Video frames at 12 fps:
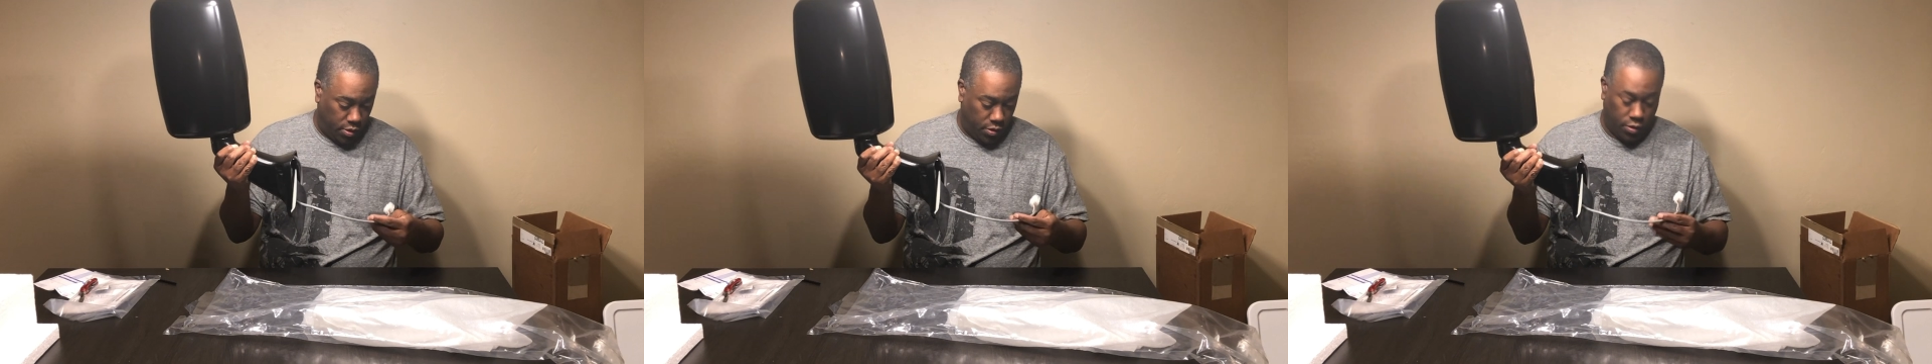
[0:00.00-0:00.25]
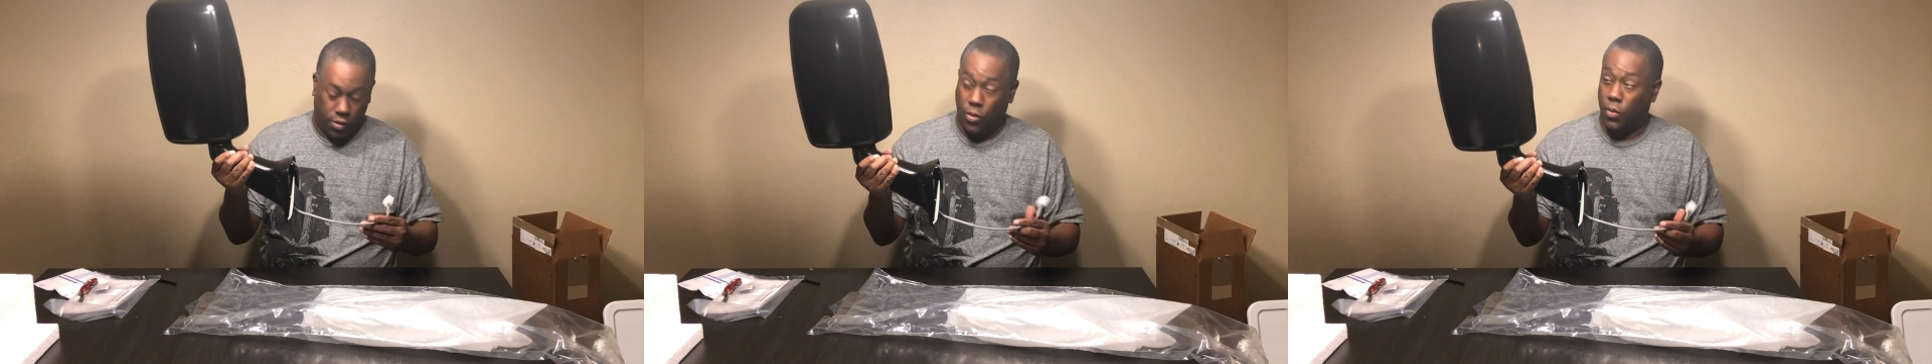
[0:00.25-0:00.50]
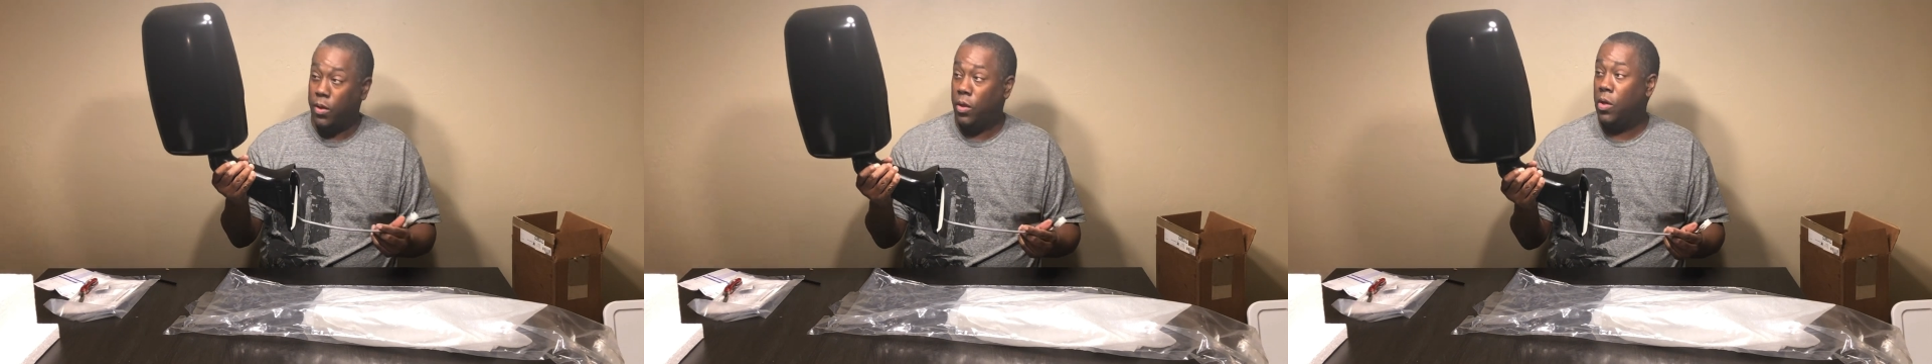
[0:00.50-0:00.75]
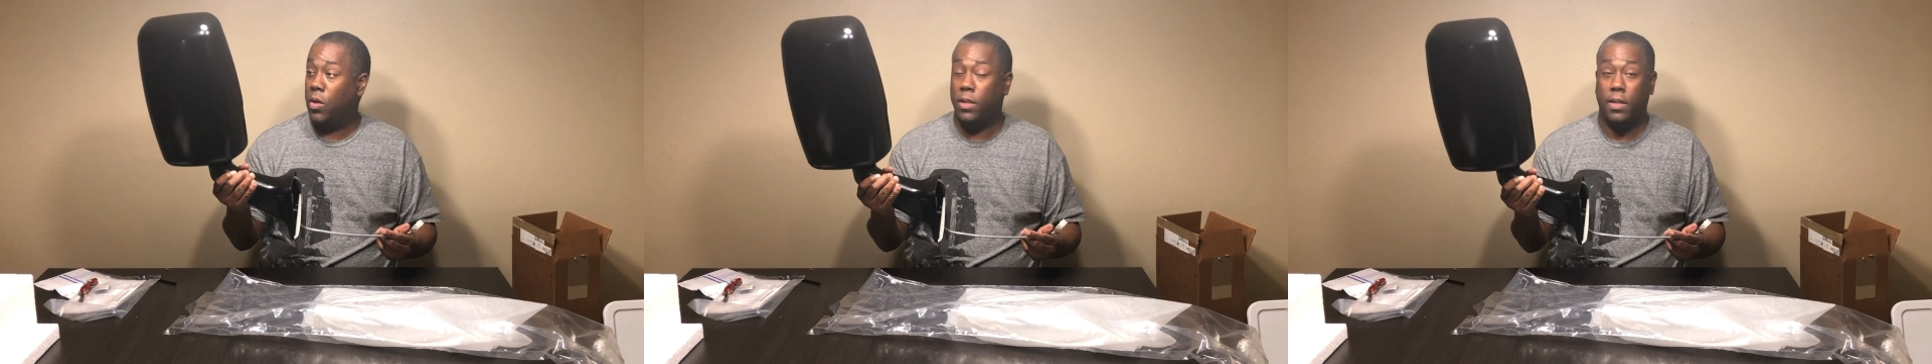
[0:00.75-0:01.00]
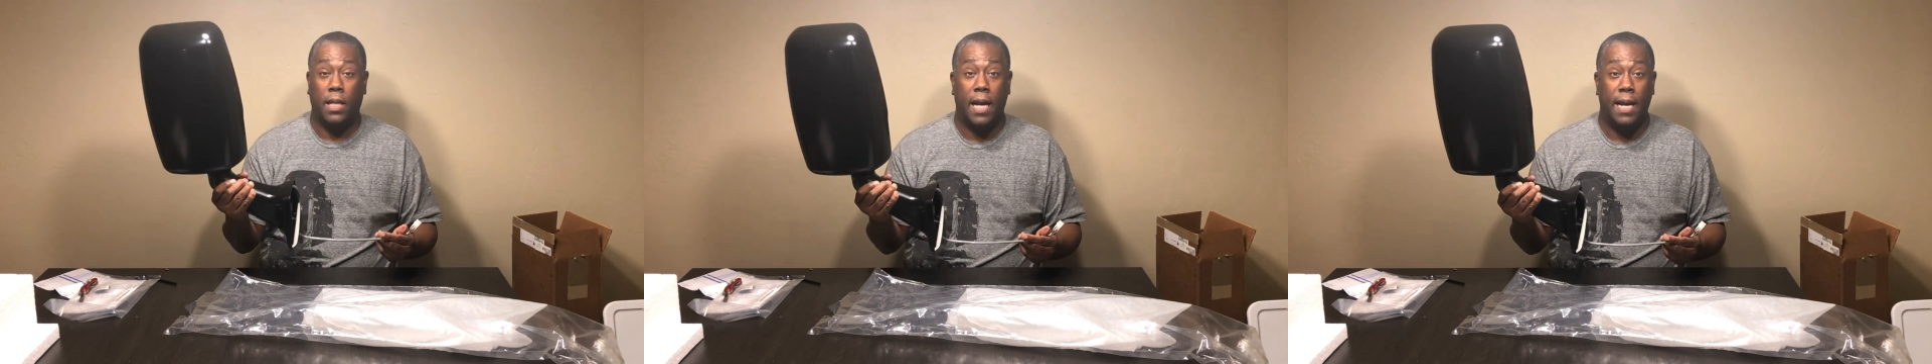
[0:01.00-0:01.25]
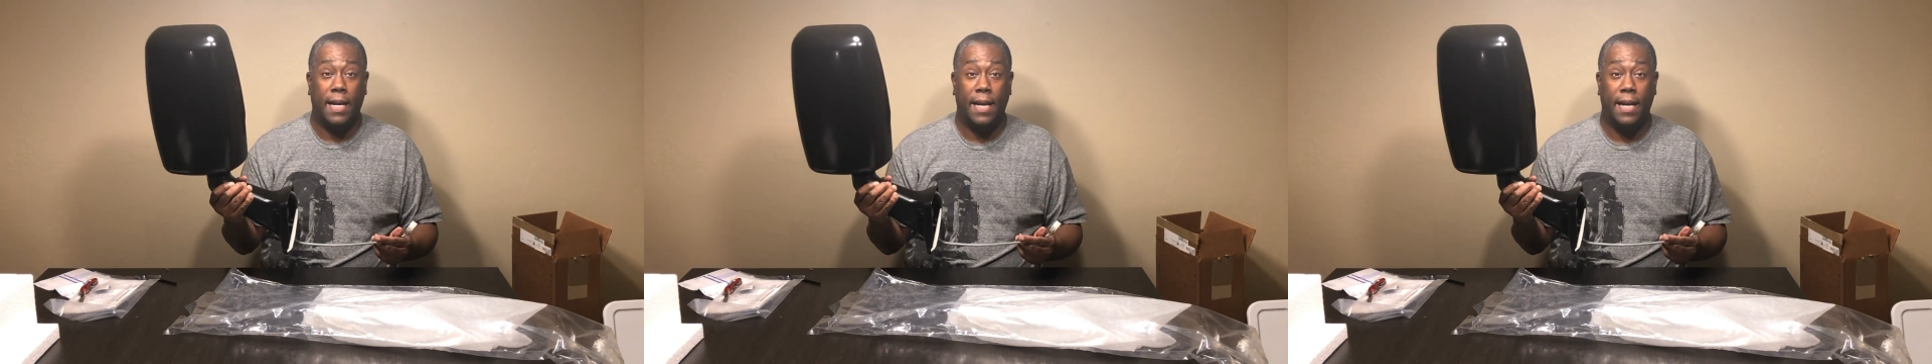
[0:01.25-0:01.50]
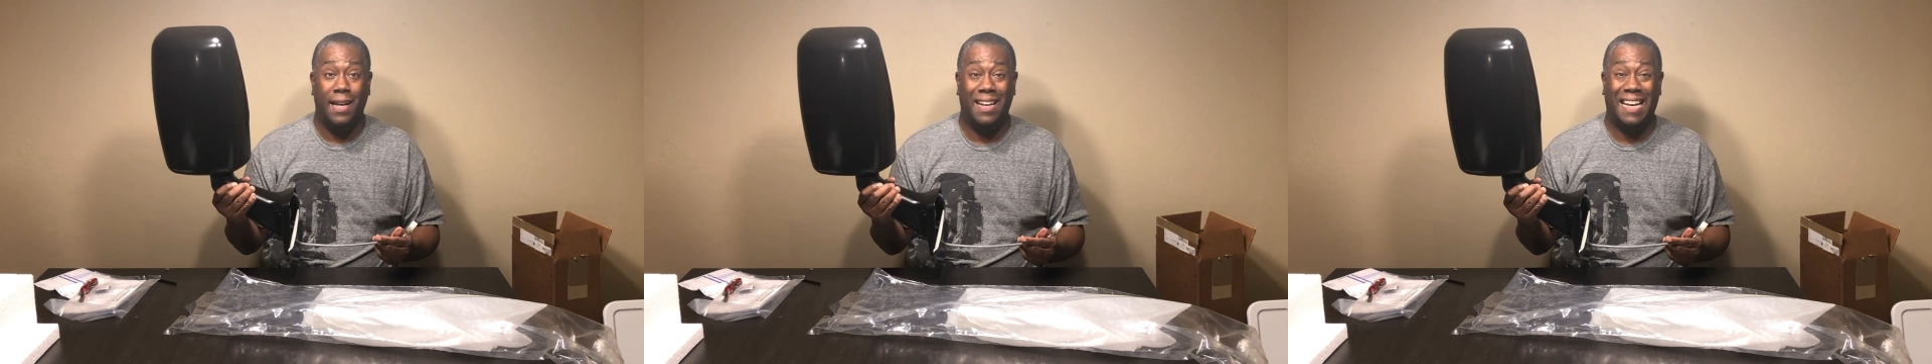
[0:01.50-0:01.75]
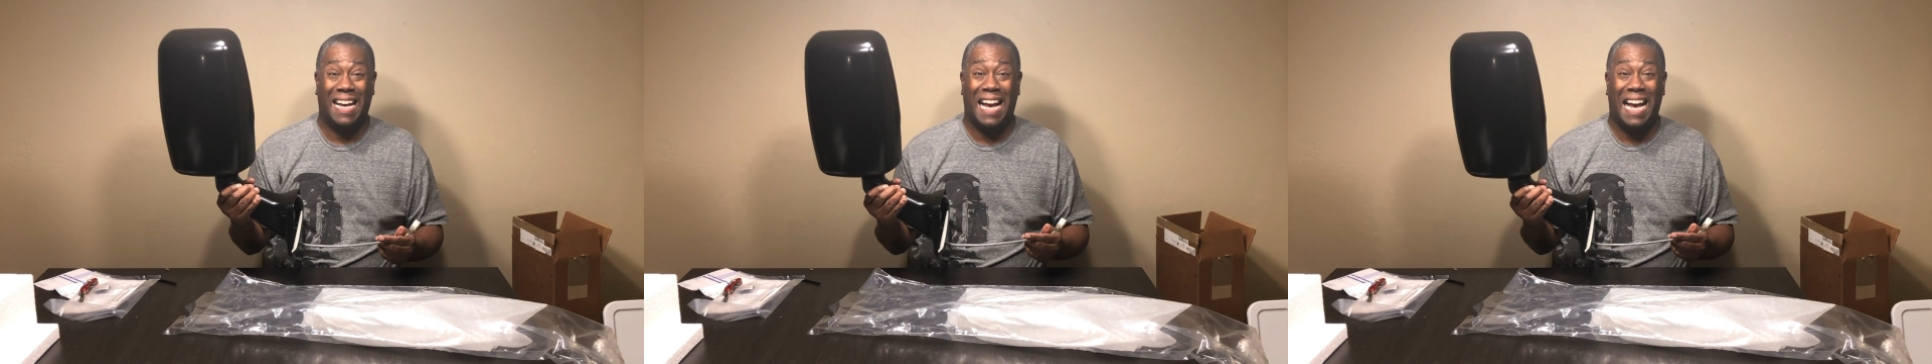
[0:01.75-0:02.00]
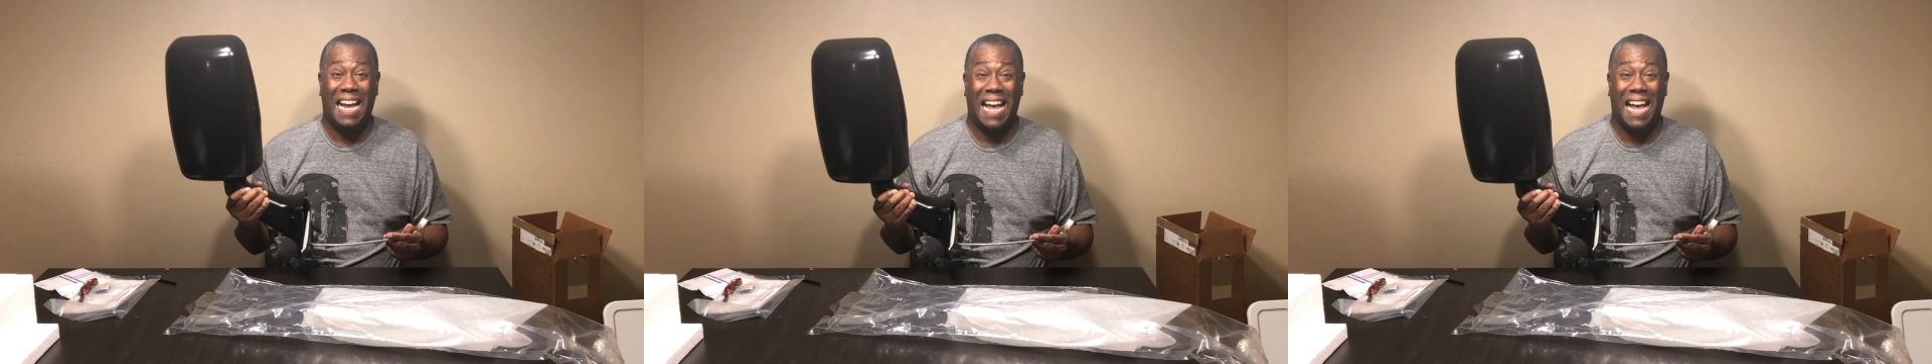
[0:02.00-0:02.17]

So it looks like I